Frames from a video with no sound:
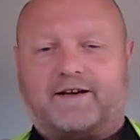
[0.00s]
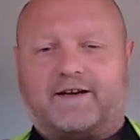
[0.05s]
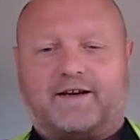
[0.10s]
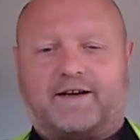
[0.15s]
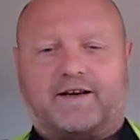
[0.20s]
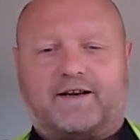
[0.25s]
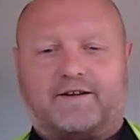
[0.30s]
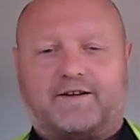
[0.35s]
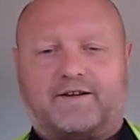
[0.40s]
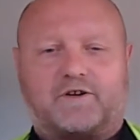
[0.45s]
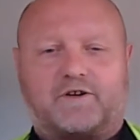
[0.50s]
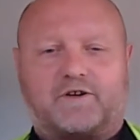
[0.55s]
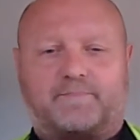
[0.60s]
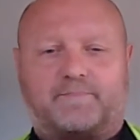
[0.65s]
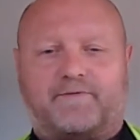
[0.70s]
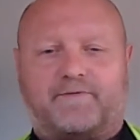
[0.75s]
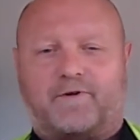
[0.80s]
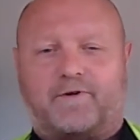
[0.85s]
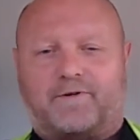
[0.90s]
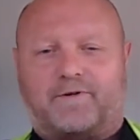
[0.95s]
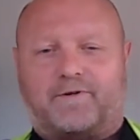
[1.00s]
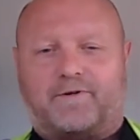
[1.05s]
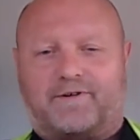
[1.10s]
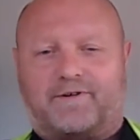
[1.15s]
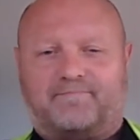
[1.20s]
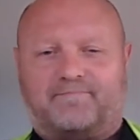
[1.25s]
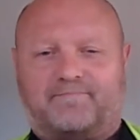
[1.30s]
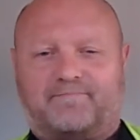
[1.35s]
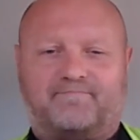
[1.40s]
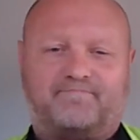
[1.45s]
week in England
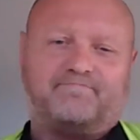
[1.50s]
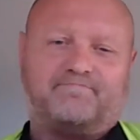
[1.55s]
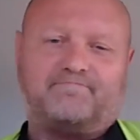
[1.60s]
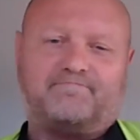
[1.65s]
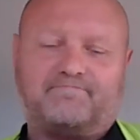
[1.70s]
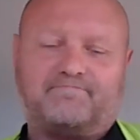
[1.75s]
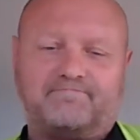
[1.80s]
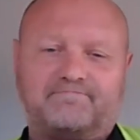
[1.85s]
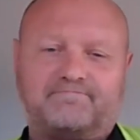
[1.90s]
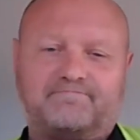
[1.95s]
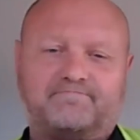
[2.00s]
just before.